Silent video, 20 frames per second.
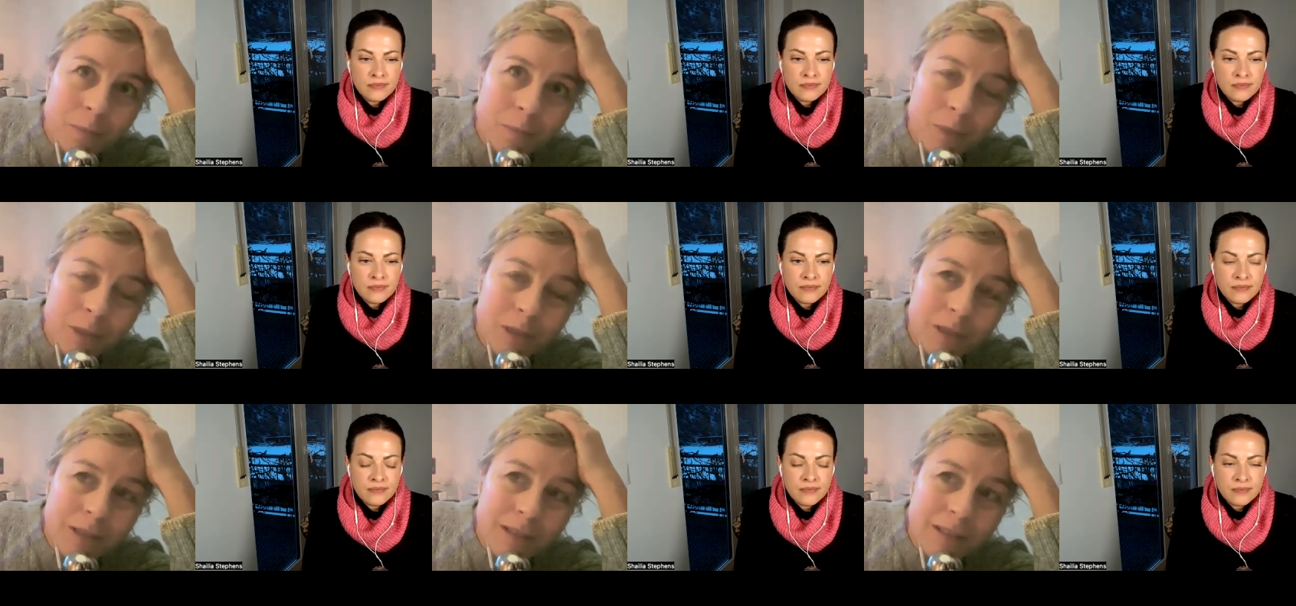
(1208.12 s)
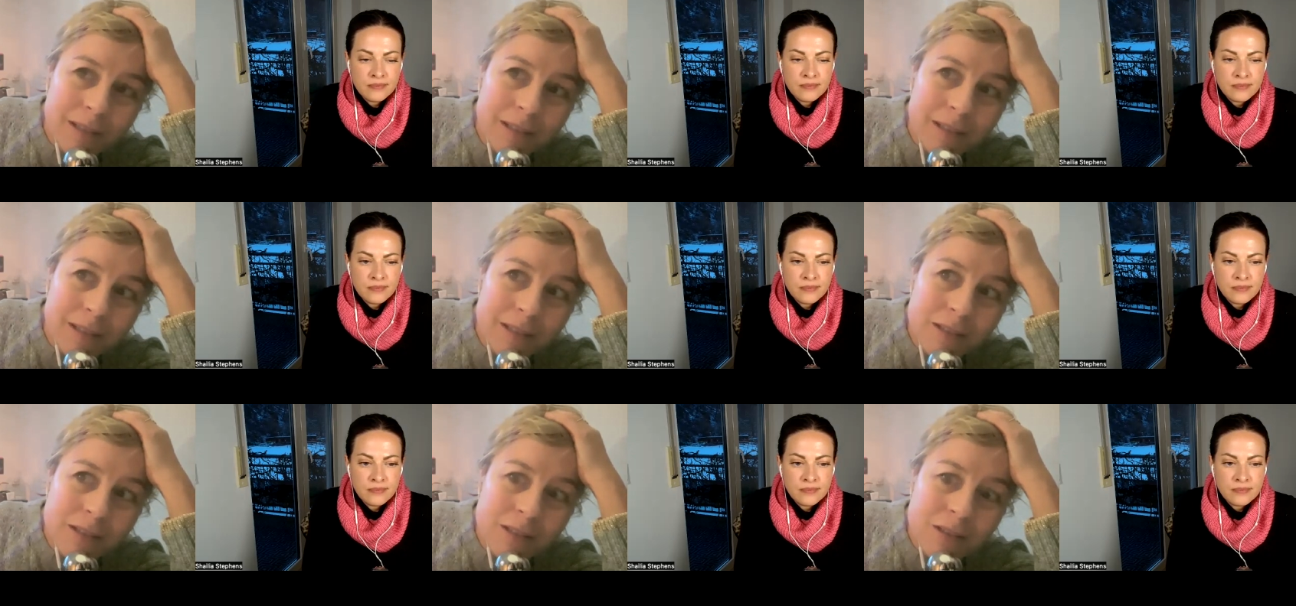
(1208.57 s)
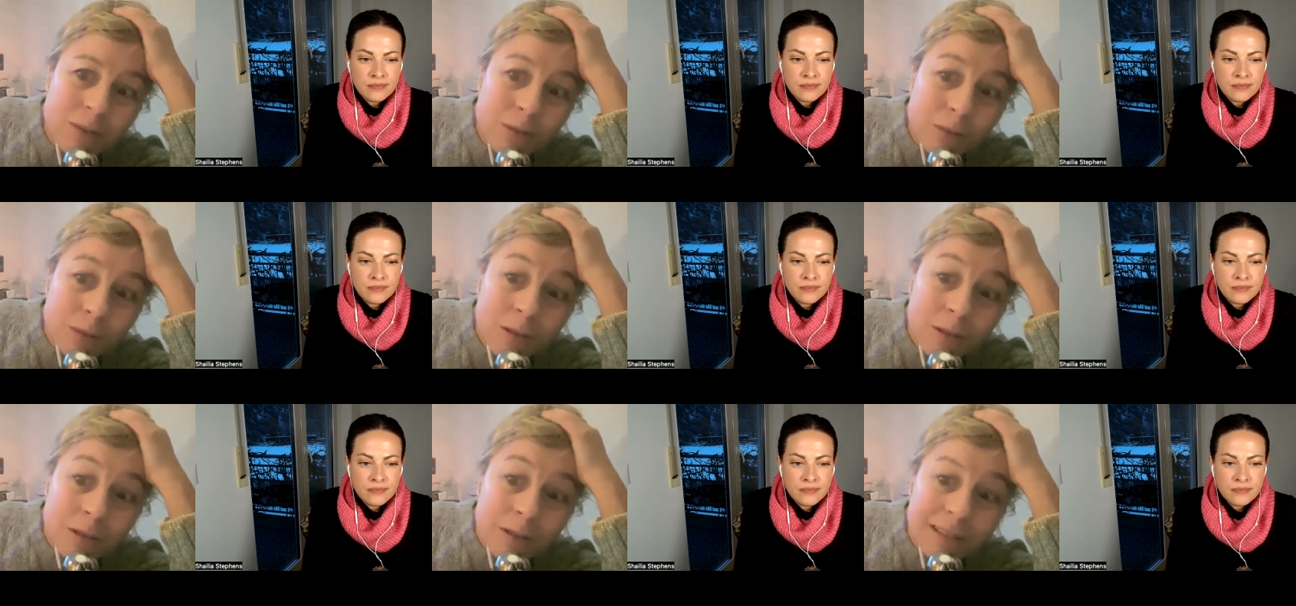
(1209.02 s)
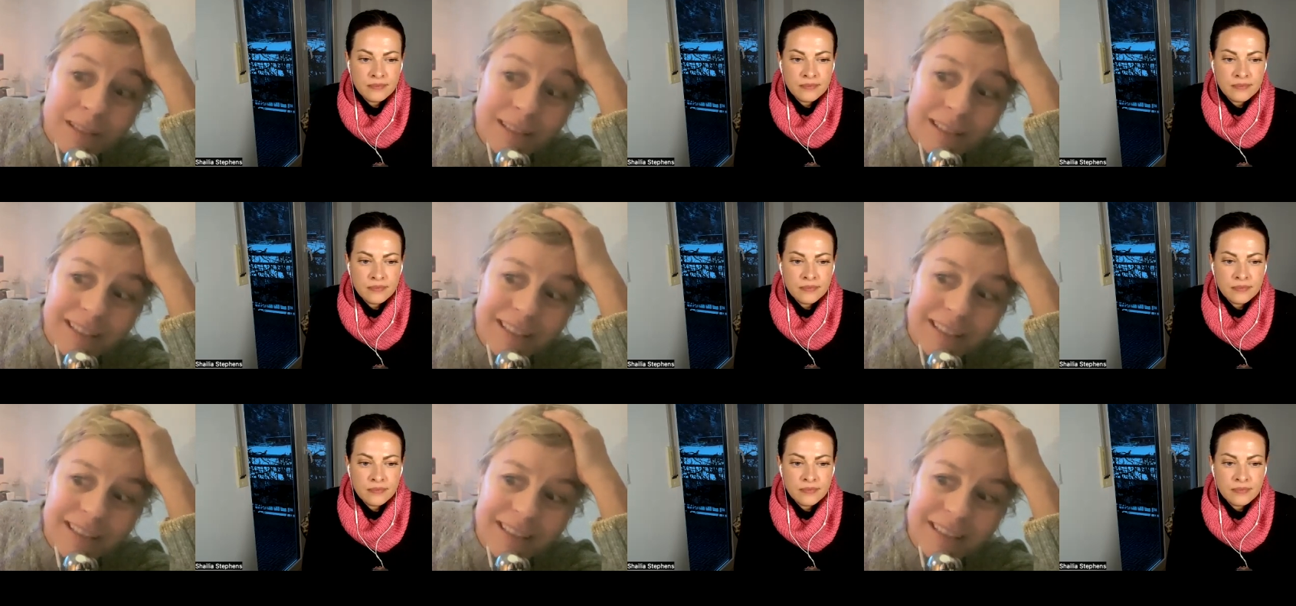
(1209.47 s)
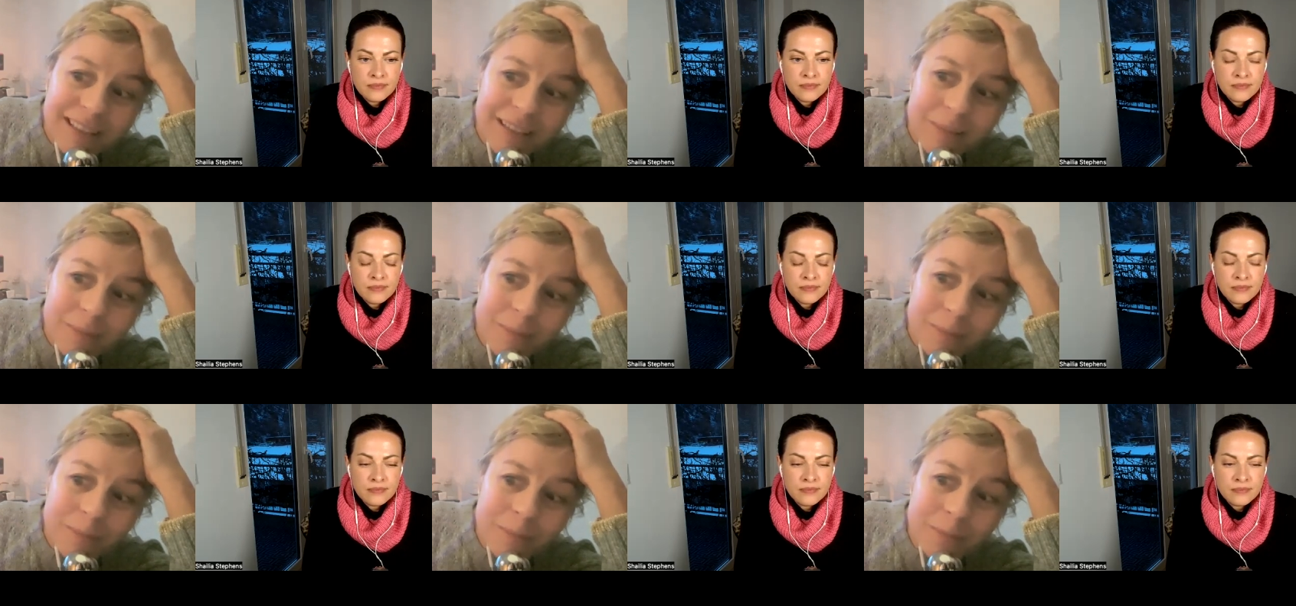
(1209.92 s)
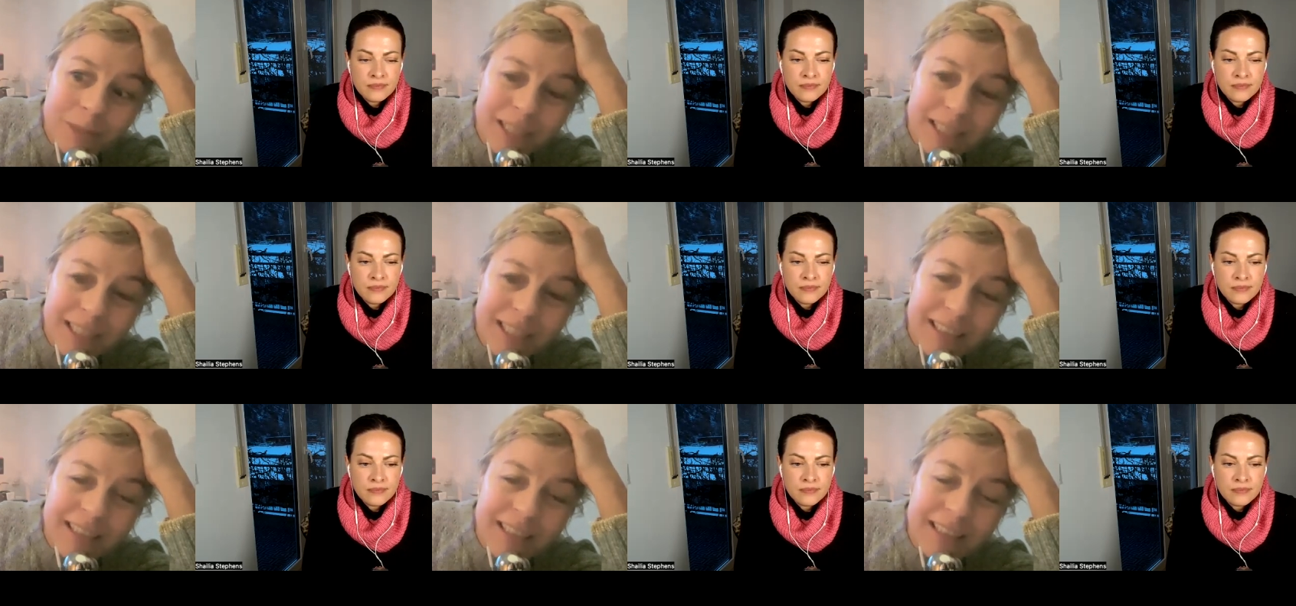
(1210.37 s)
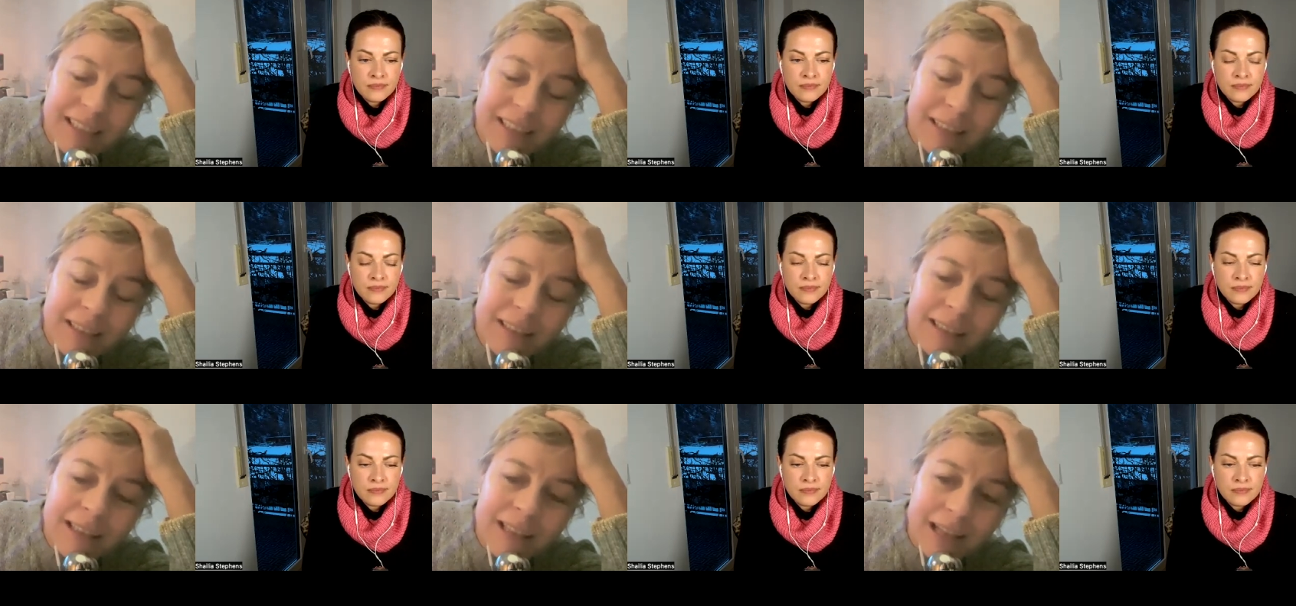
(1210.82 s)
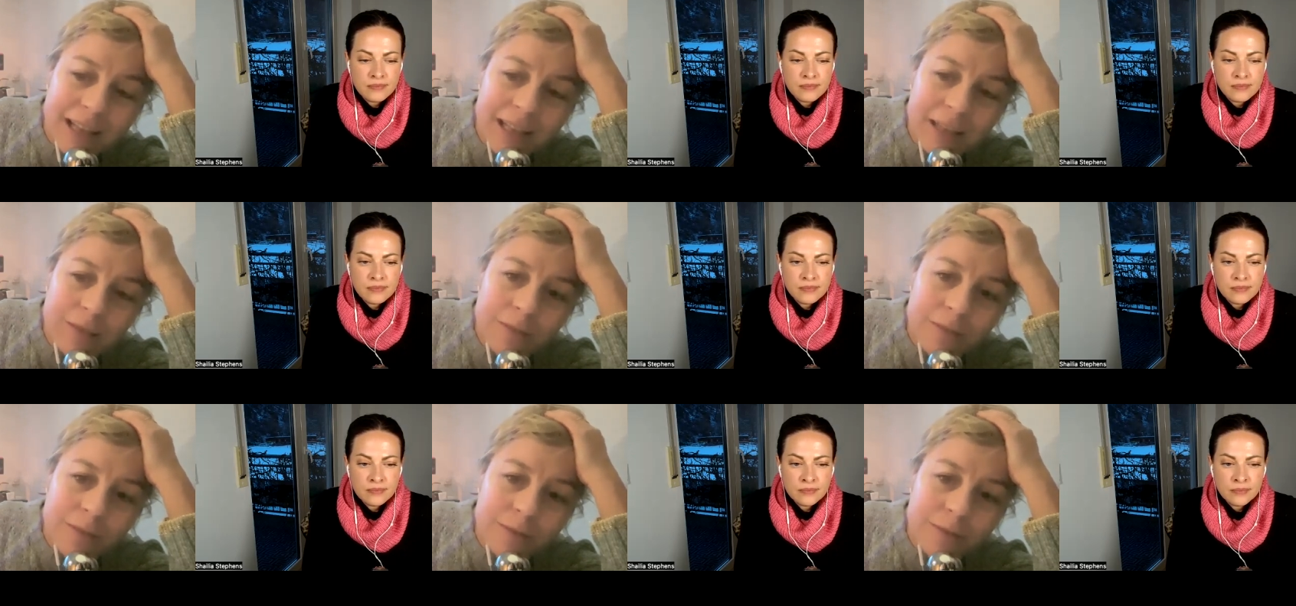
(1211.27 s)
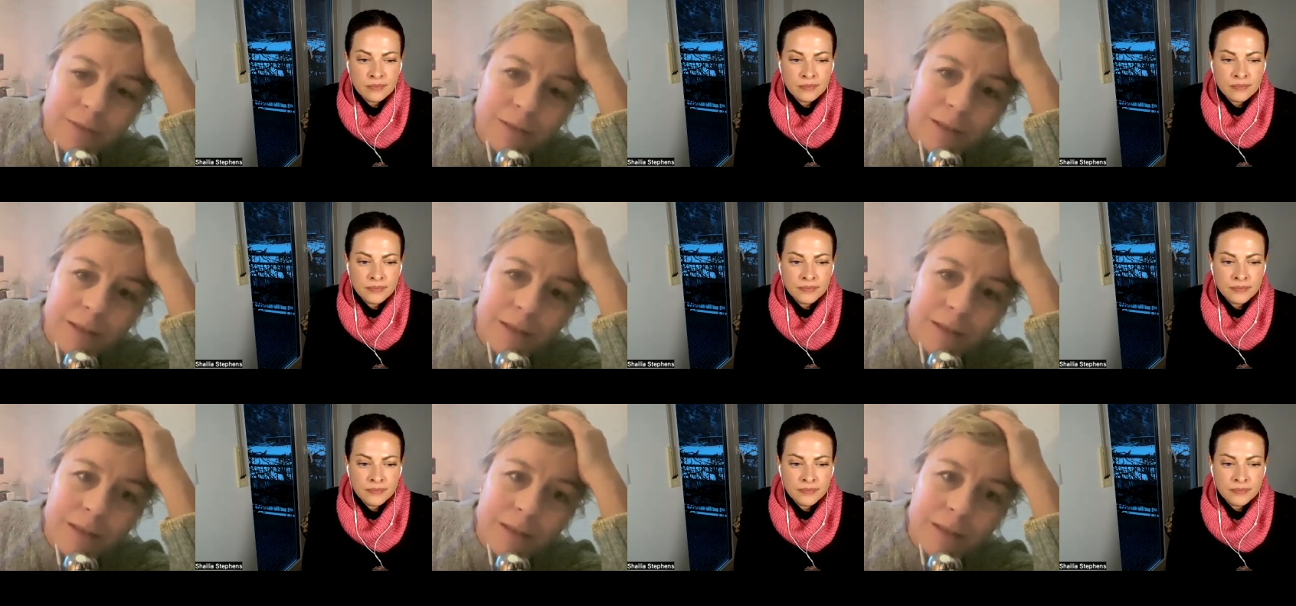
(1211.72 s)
Speaker 1: but the journey being in life